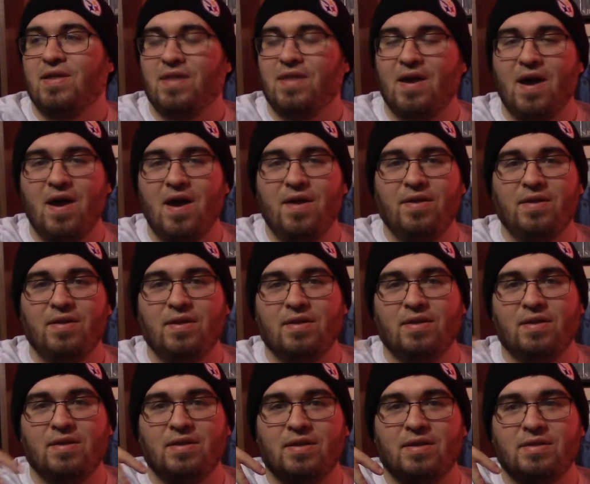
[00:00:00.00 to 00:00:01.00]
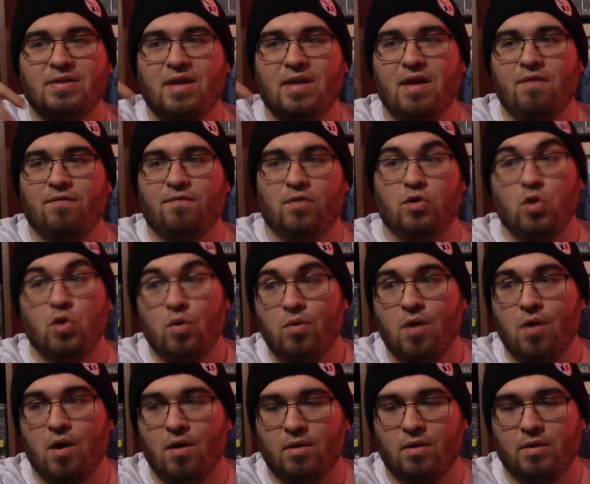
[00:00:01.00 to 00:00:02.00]
hire this kid for
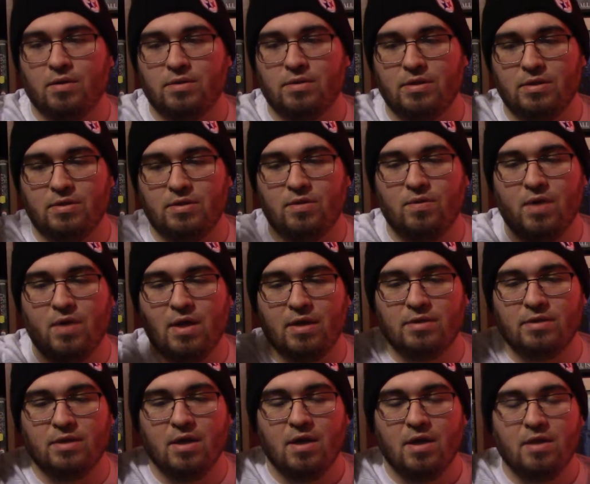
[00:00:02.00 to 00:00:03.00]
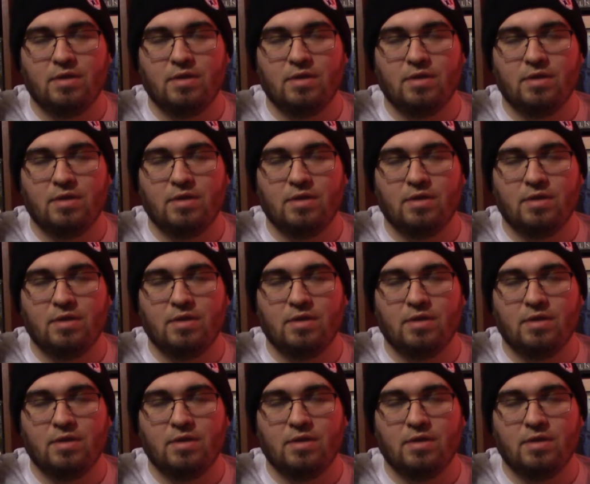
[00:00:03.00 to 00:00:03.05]
$2, these two kids.